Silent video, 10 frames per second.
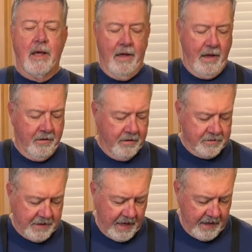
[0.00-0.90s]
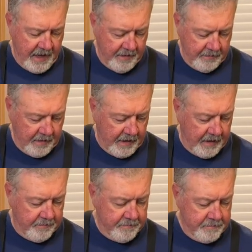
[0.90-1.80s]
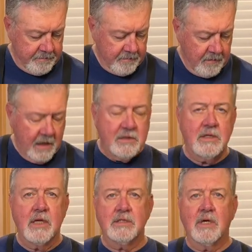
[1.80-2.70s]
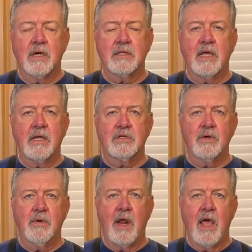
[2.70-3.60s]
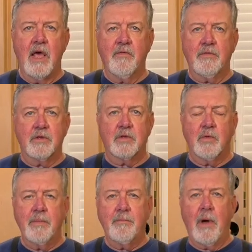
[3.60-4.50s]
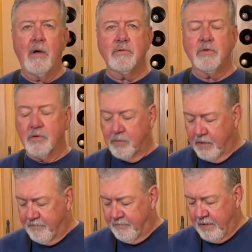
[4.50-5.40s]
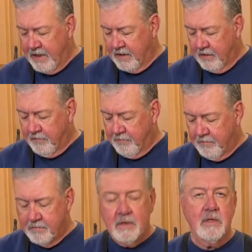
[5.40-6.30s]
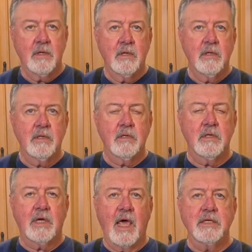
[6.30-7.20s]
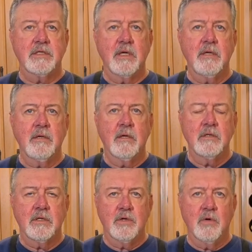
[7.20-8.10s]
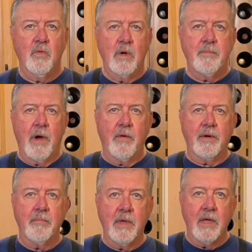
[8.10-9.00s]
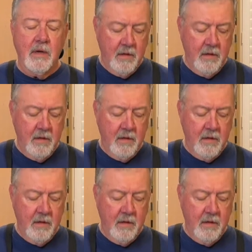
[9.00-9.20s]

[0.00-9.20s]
I don't understand that. It says it's gonna take 2.5 to 3 pounds or 3 feet of the casing to do 1 pound of meat.